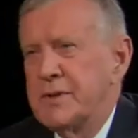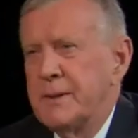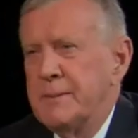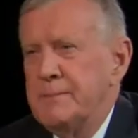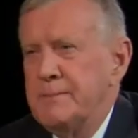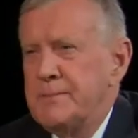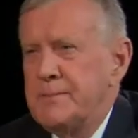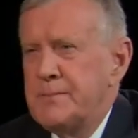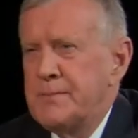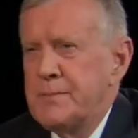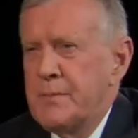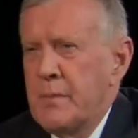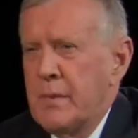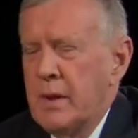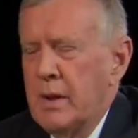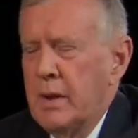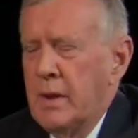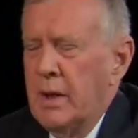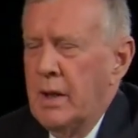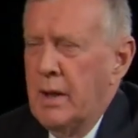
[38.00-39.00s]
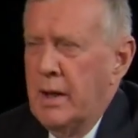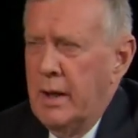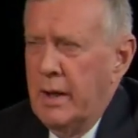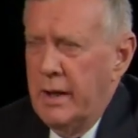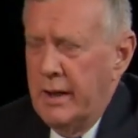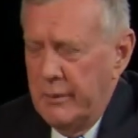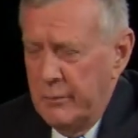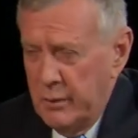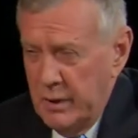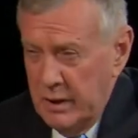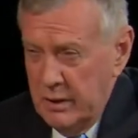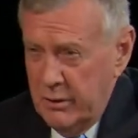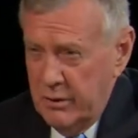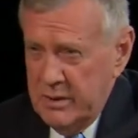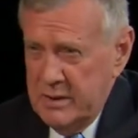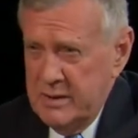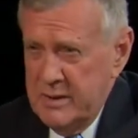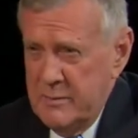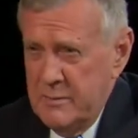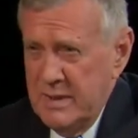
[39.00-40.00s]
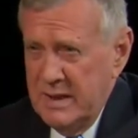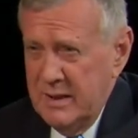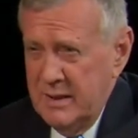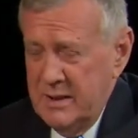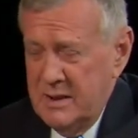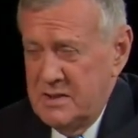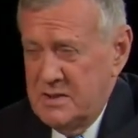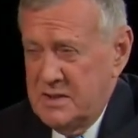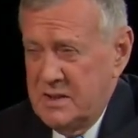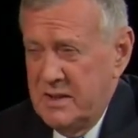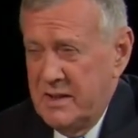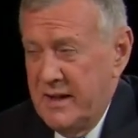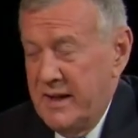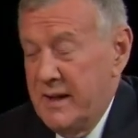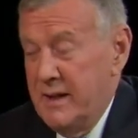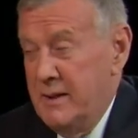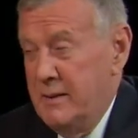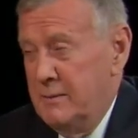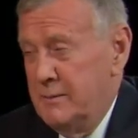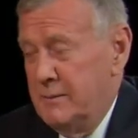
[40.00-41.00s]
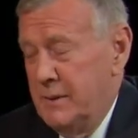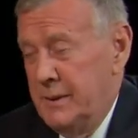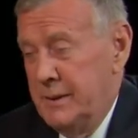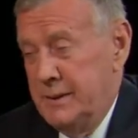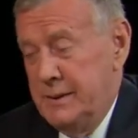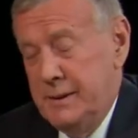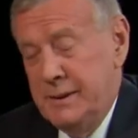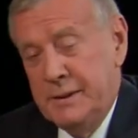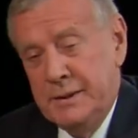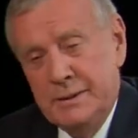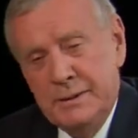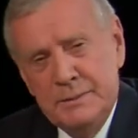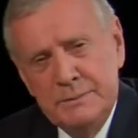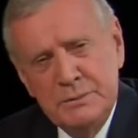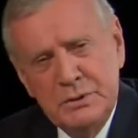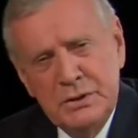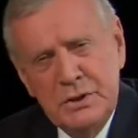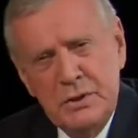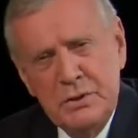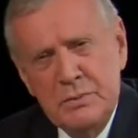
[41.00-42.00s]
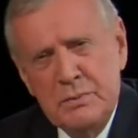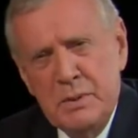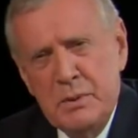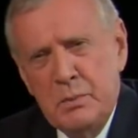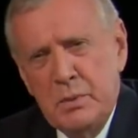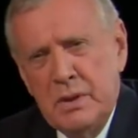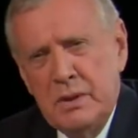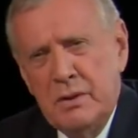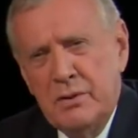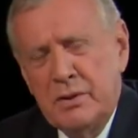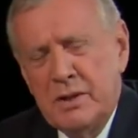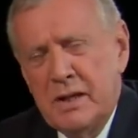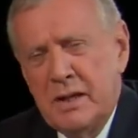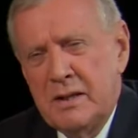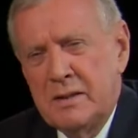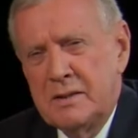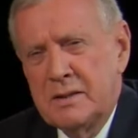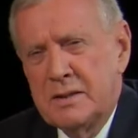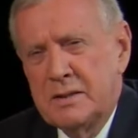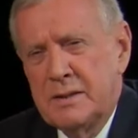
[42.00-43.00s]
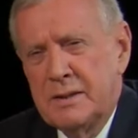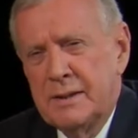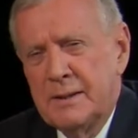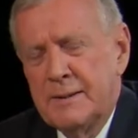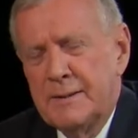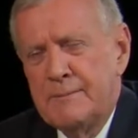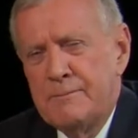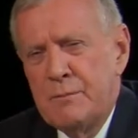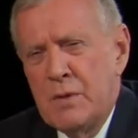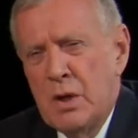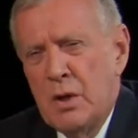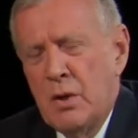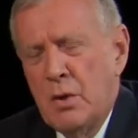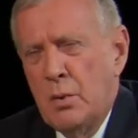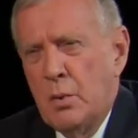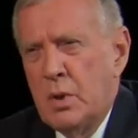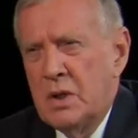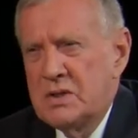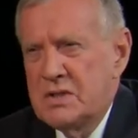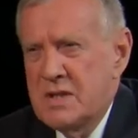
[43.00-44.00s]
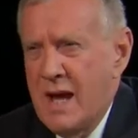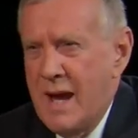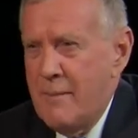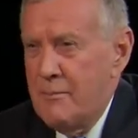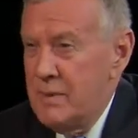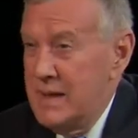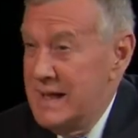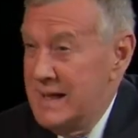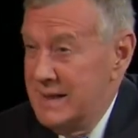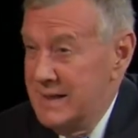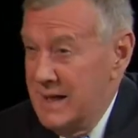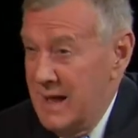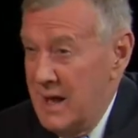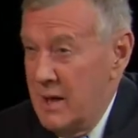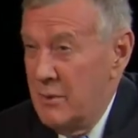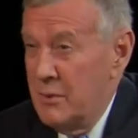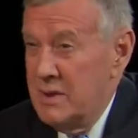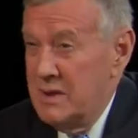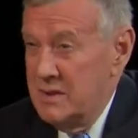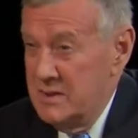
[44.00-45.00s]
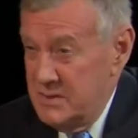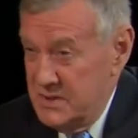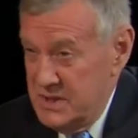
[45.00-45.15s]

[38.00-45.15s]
huh? Yes. And we look at the Middle East today. Excuse me. We look at um, what's happening now in